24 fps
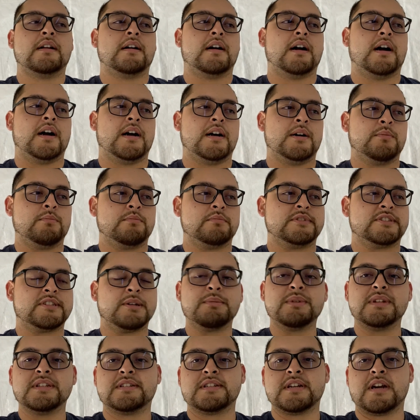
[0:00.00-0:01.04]
Some
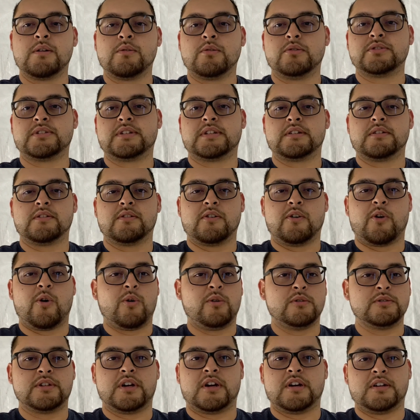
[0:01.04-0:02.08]
of the towels
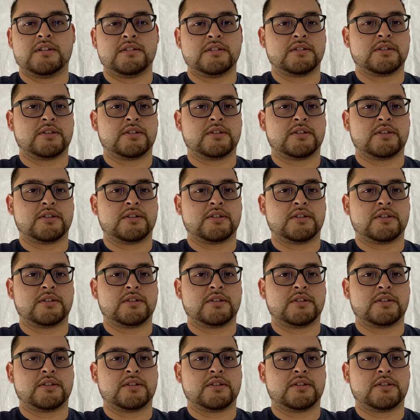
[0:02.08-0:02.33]
hold on